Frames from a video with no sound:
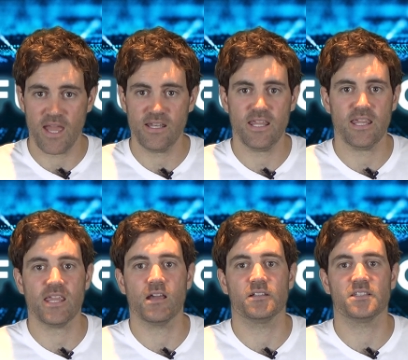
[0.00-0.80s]
Any
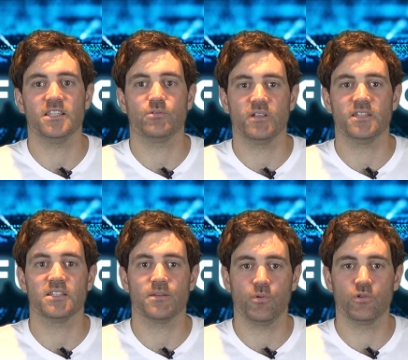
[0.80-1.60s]
ERC20
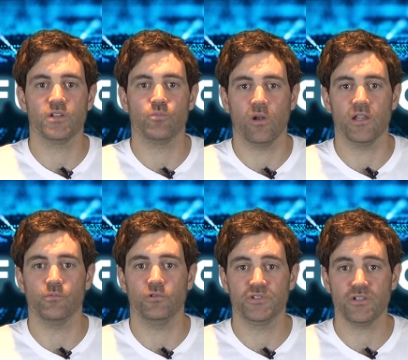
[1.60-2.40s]
supported
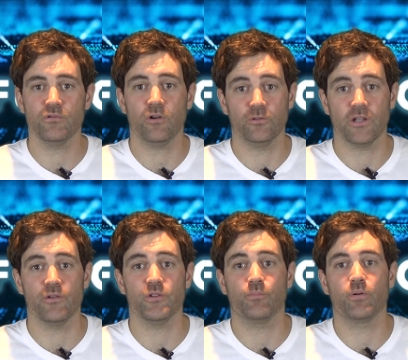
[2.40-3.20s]
wallet will do,
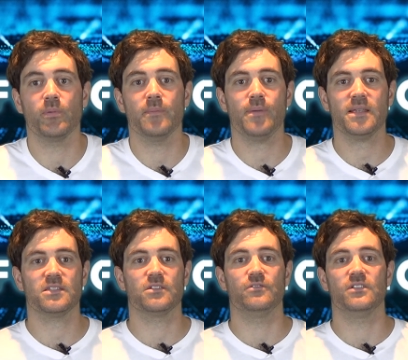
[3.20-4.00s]
although you're probably
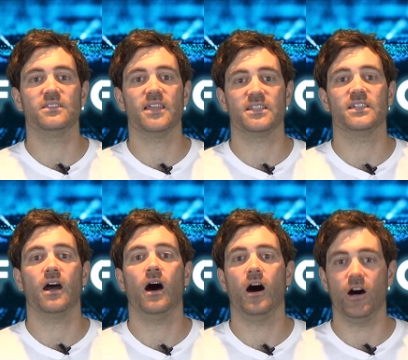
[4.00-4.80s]
best suited getting
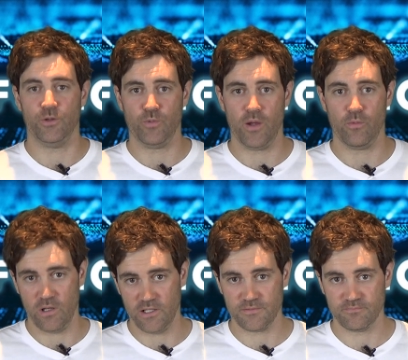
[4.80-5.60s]
a hardware
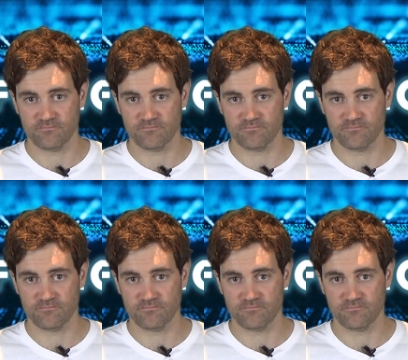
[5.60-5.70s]
wallet.